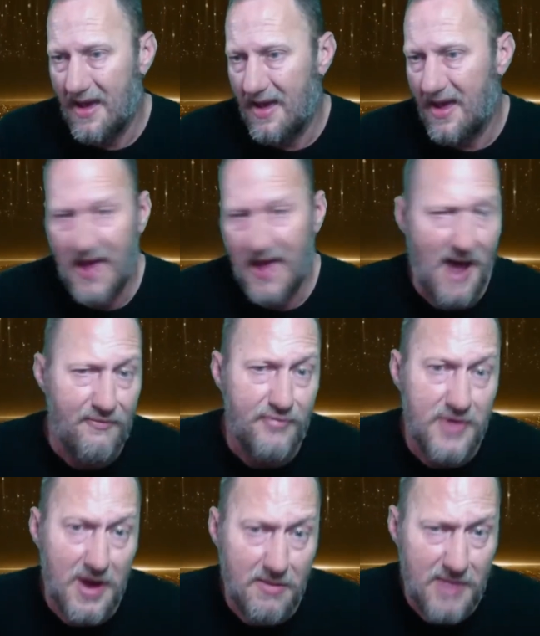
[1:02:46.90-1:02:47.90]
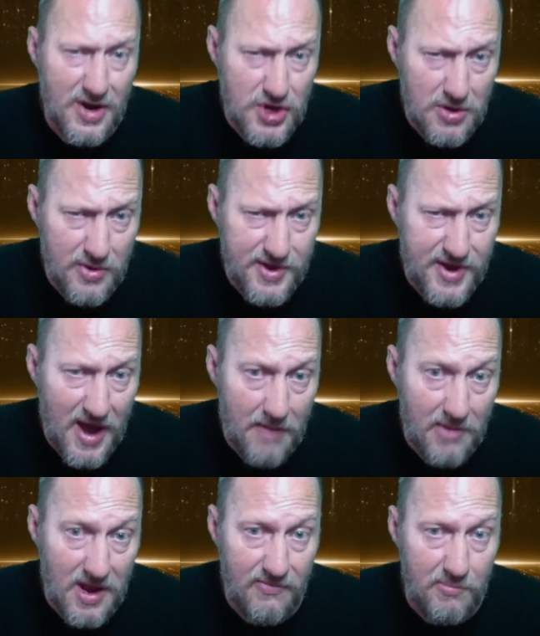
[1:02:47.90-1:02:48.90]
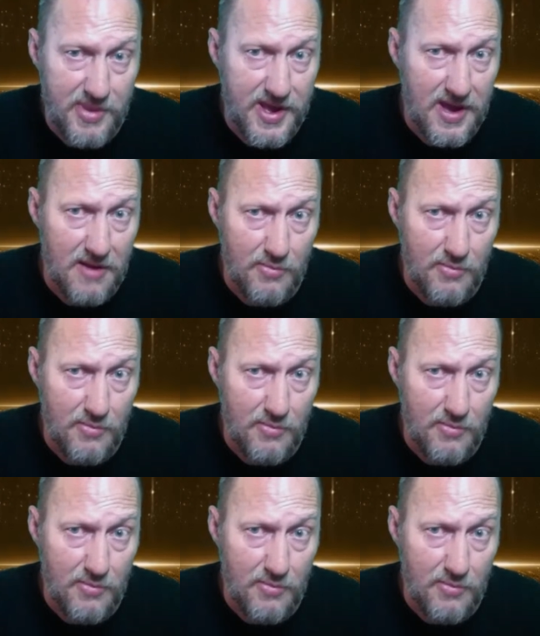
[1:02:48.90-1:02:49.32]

Africa, I'm not sure what time 11 p.m.